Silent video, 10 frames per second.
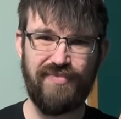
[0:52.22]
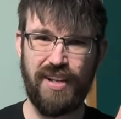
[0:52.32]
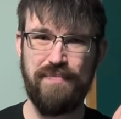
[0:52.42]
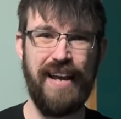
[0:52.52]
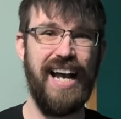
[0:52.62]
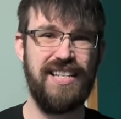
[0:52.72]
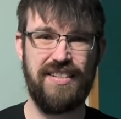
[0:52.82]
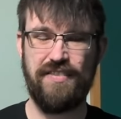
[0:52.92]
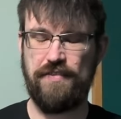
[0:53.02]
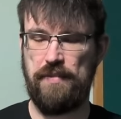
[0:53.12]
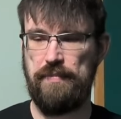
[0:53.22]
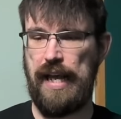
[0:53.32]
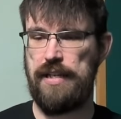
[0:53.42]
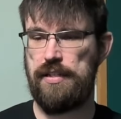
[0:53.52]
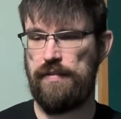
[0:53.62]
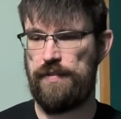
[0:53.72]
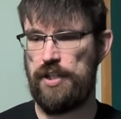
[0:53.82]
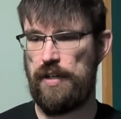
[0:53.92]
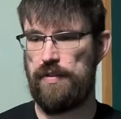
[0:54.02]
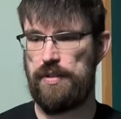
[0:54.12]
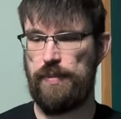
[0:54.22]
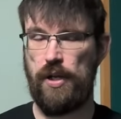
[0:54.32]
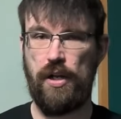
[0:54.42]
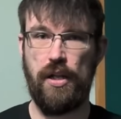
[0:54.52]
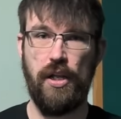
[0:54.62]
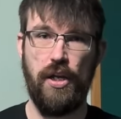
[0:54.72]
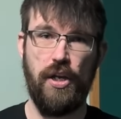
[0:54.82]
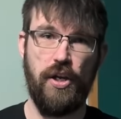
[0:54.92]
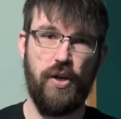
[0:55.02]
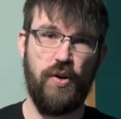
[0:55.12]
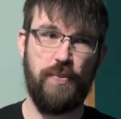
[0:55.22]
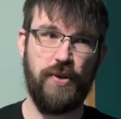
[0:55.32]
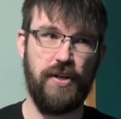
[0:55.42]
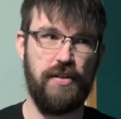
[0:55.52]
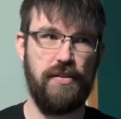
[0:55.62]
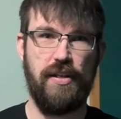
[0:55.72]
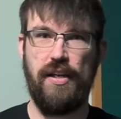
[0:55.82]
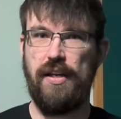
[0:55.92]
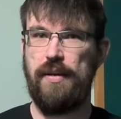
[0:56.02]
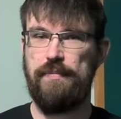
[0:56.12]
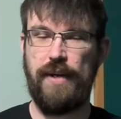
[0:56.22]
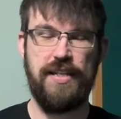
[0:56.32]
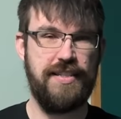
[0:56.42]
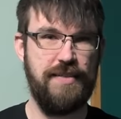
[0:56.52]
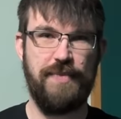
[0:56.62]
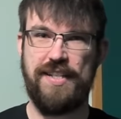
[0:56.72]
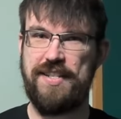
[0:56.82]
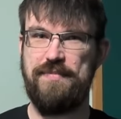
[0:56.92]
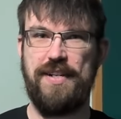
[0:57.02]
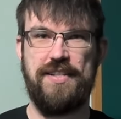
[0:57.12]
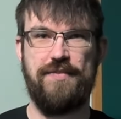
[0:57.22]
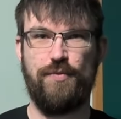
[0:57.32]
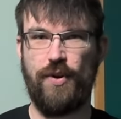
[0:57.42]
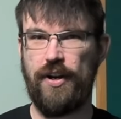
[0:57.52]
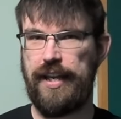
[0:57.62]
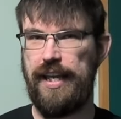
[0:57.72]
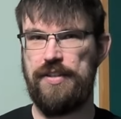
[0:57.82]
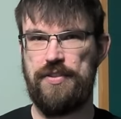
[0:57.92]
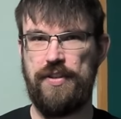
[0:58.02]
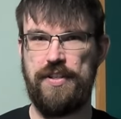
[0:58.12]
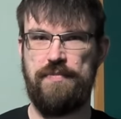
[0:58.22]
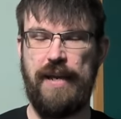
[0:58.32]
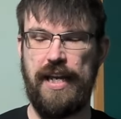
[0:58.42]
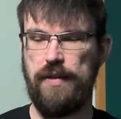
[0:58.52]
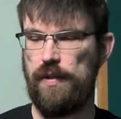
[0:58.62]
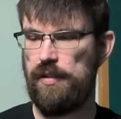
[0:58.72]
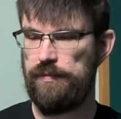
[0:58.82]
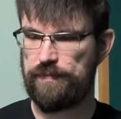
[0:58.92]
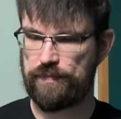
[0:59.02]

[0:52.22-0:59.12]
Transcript: massive, massive shout out to Paul, who put months and months and months of work into this manual.